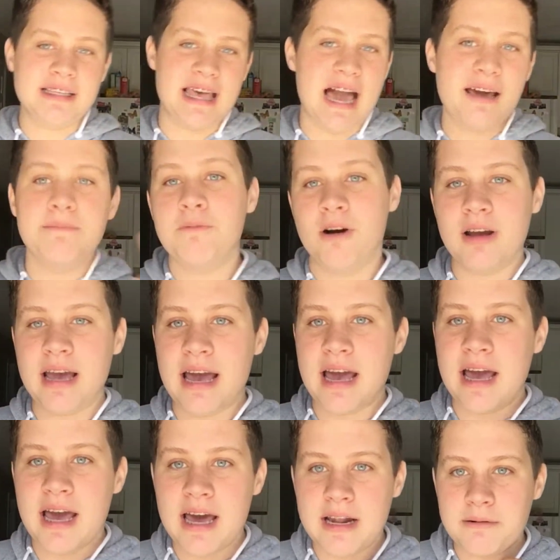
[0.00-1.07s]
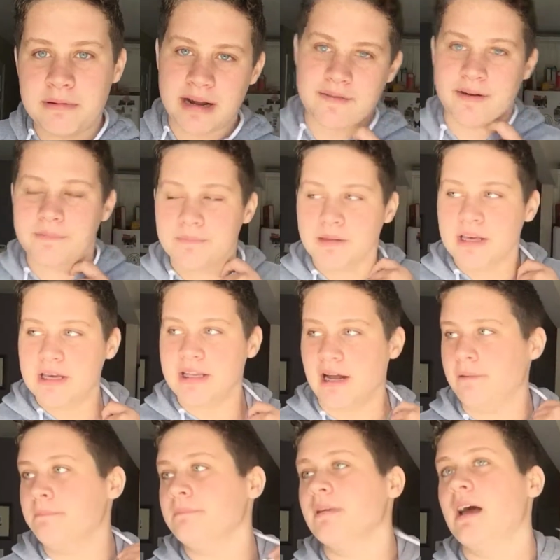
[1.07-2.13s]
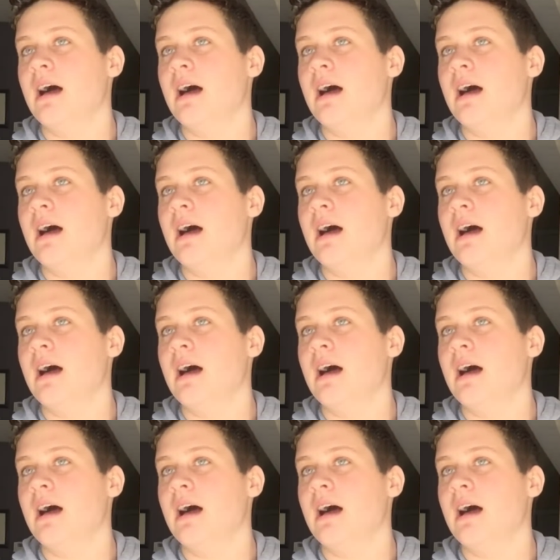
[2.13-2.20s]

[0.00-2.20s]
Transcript: Zach and Morgan, whatever, you know.